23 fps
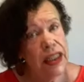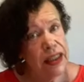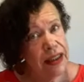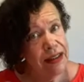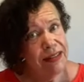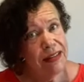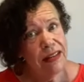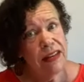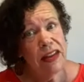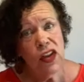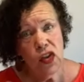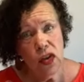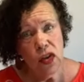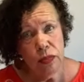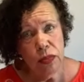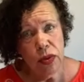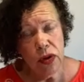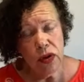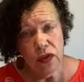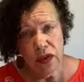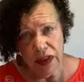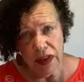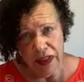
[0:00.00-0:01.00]
This is a good
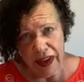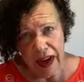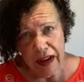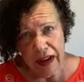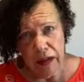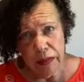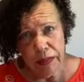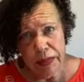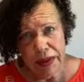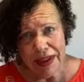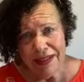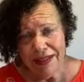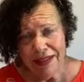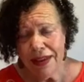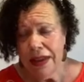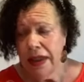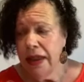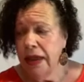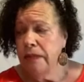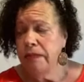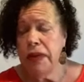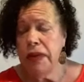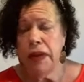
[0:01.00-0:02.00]
book for therapists,
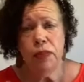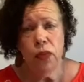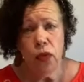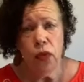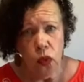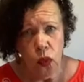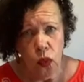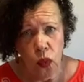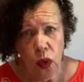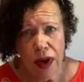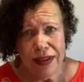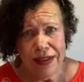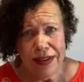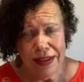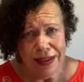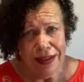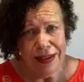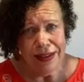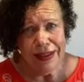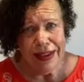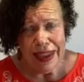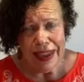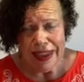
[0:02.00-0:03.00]
people who want to
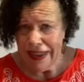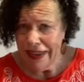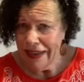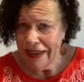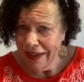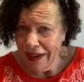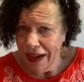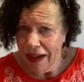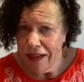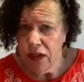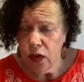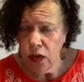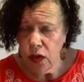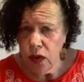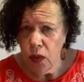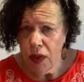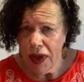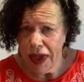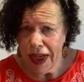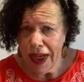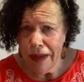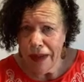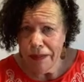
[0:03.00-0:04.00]
just get in touch with
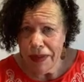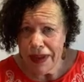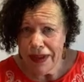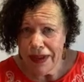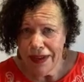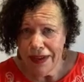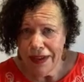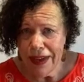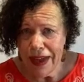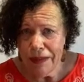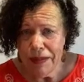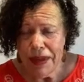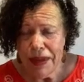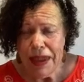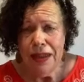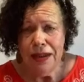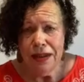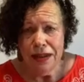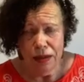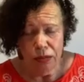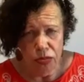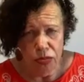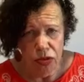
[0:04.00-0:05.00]
what happened to them
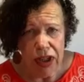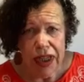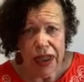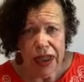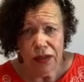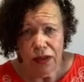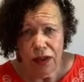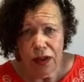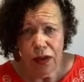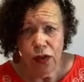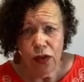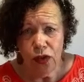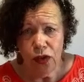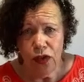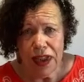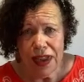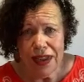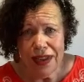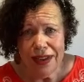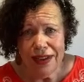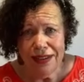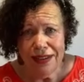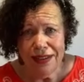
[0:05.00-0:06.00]
to bring out those
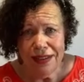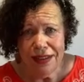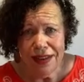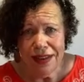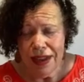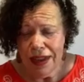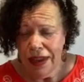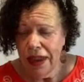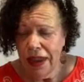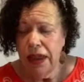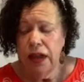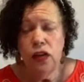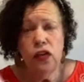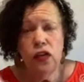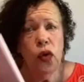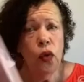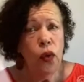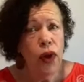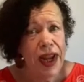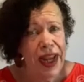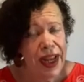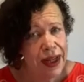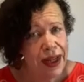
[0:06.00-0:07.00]
feelings. So
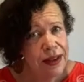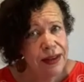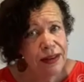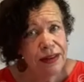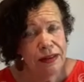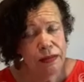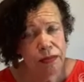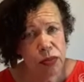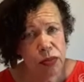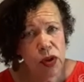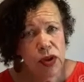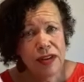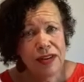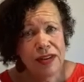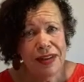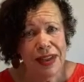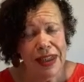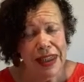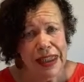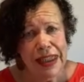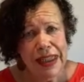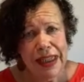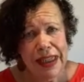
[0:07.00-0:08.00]
I had this book
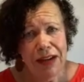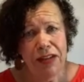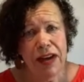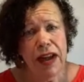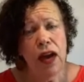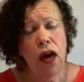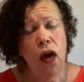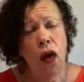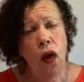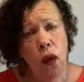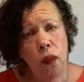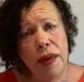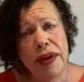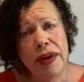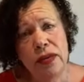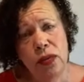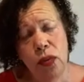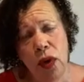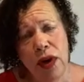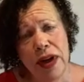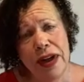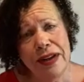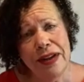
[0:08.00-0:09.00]
sitting there and I always
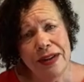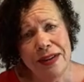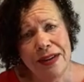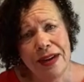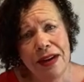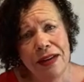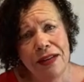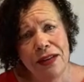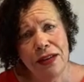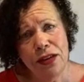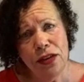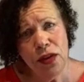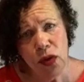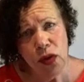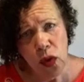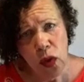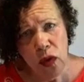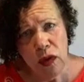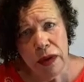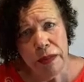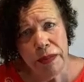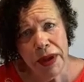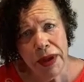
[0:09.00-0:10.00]
wanted to tell the
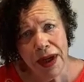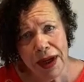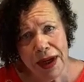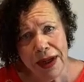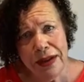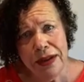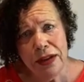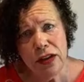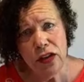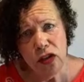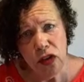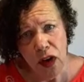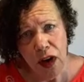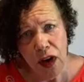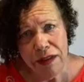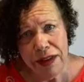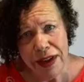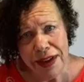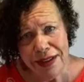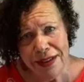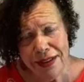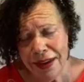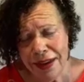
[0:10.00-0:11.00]
story behind the
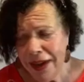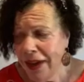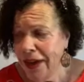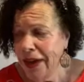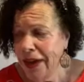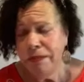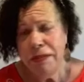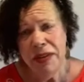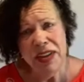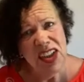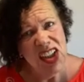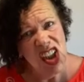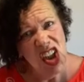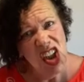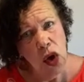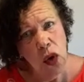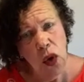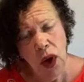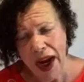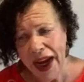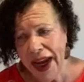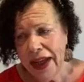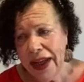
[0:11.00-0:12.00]
drawings. But you
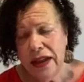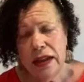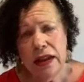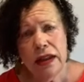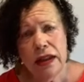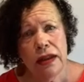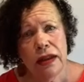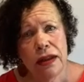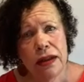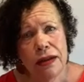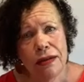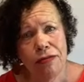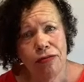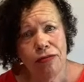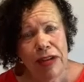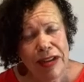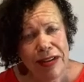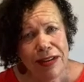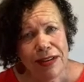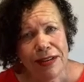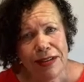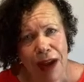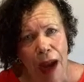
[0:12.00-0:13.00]
know, I hadn't
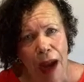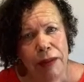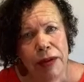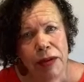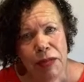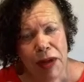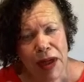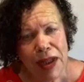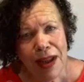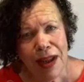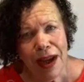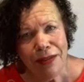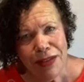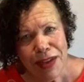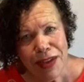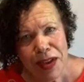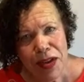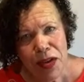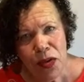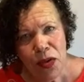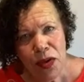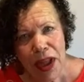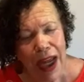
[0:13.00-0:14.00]
reached the time in my life to
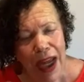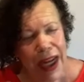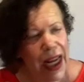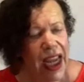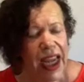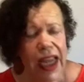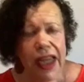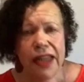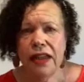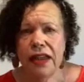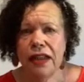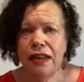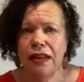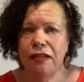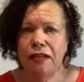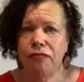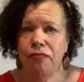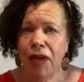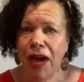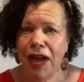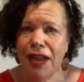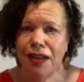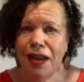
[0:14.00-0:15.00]
do that. I had to live
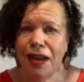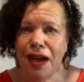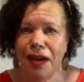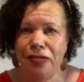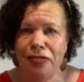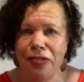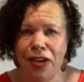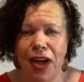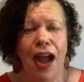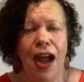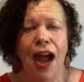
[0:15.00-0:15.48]
my life.